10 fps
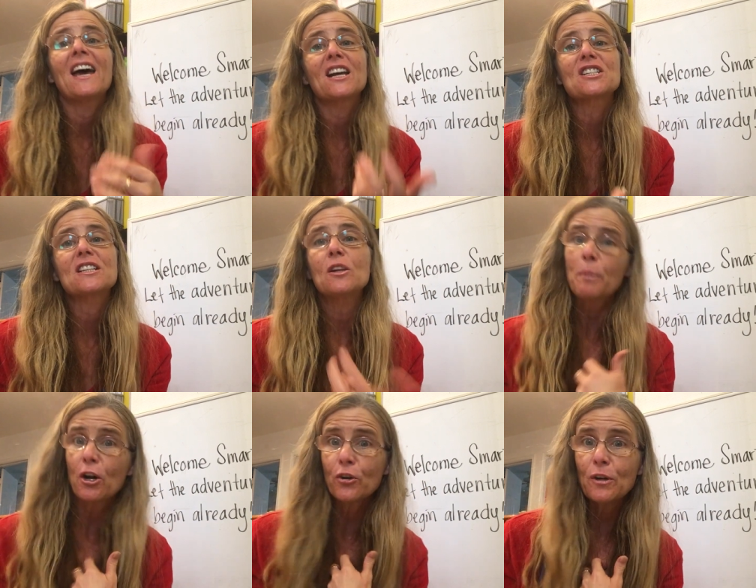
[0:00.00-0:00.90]
Actually, they're
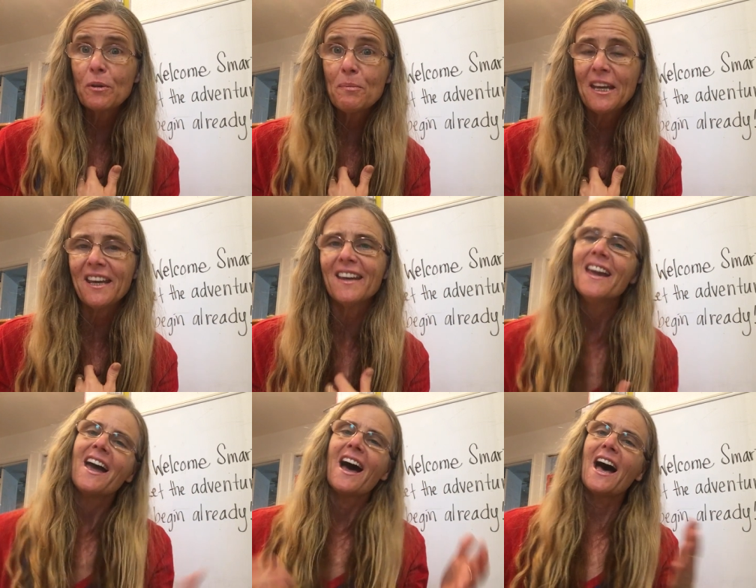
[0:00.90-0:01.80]
partnering with me.
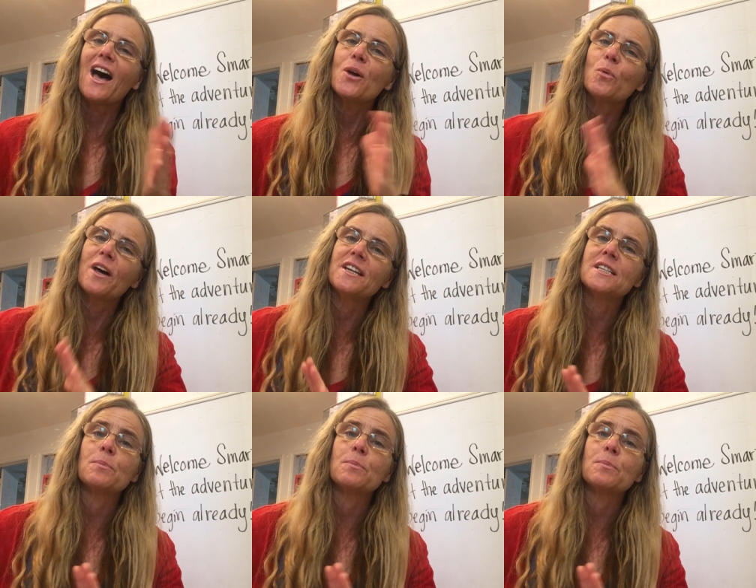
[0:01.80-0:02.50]
I wanted